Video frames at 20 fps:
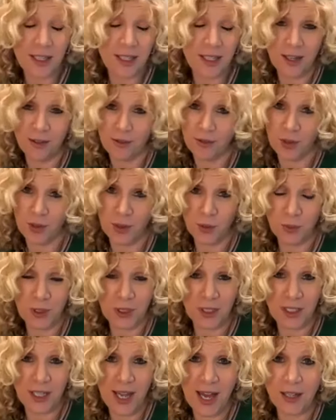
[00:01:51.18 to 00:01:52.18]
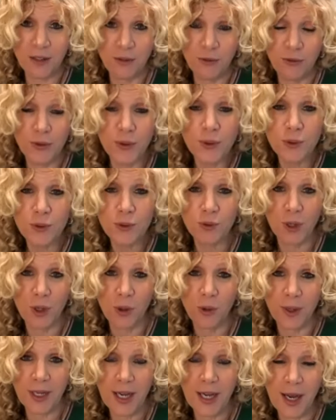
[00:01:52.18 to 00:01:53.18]
they never really had food
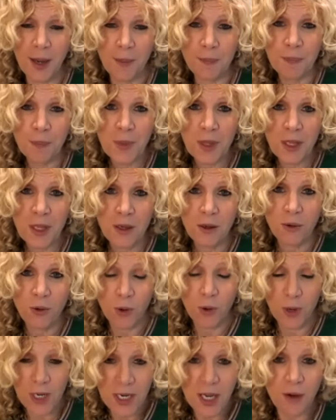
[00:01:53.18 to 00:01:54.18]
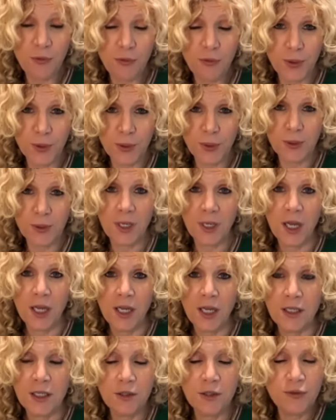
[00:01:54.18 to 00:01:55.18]
growing up or enough food,
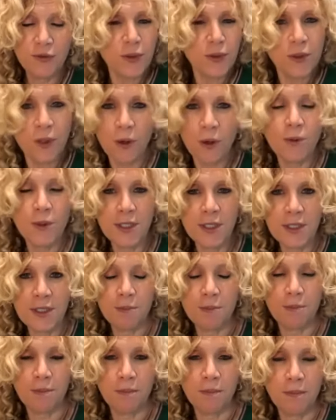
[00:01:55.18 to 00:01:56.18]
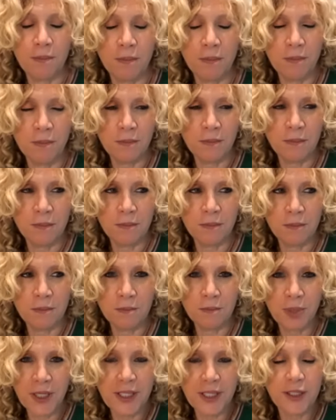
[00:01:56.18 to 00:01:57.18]
that food always
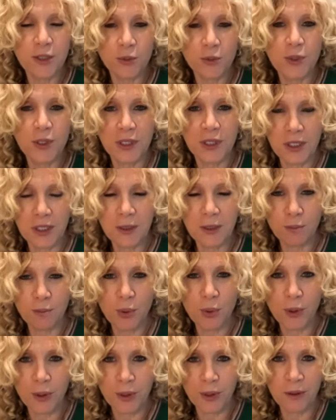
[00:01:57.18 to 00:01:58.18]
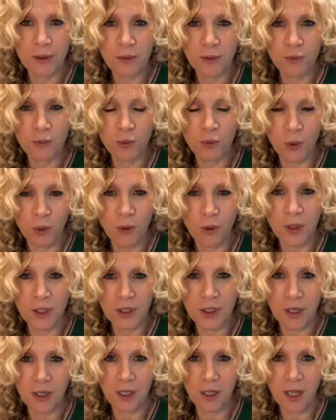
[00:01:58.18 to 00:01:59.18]
played a really important role
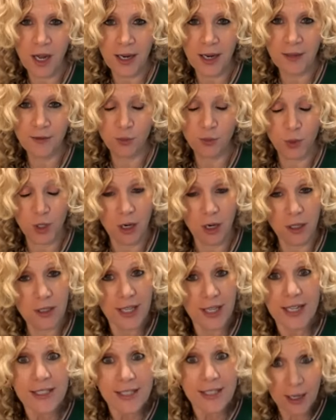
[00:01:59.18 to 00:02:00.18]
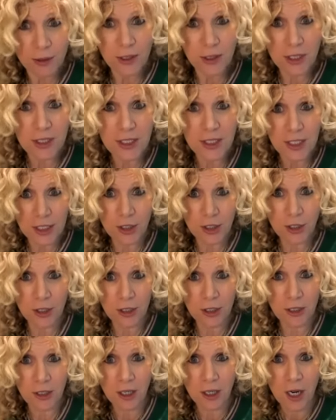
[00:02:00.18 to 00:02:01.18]
in our lives. We all sat down to
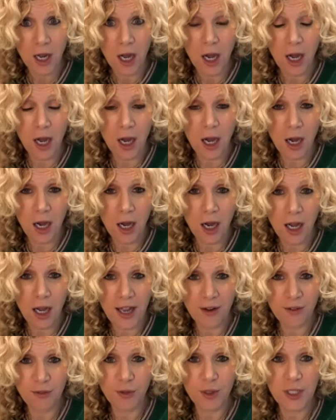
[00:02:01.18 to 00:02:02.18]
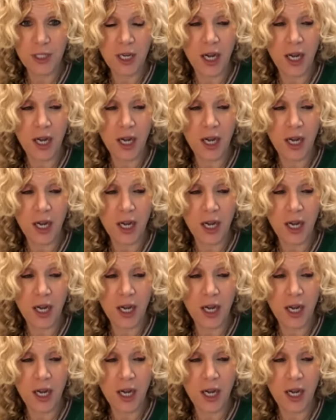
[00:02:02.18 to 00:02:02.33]
dinner uh, every